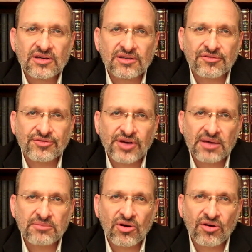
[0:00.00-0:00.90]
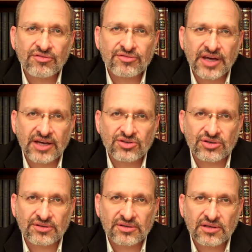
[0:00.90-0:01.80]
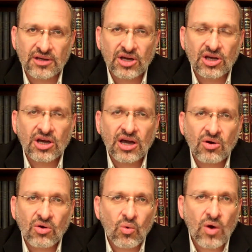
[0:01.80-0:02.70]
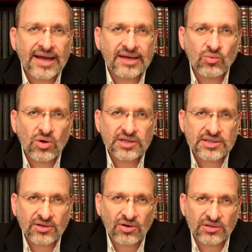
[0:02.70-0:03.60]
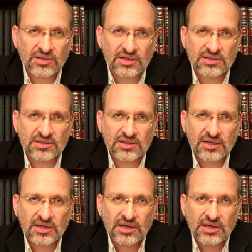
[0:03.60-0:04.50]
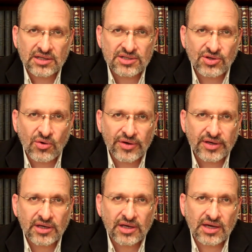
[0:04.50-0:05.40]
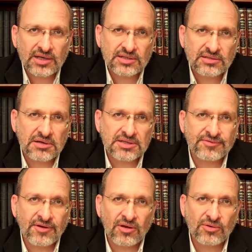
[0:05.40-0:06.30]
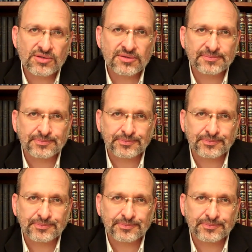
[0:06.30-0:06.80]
the frame of nature. Why? What is the context? The story is as follows.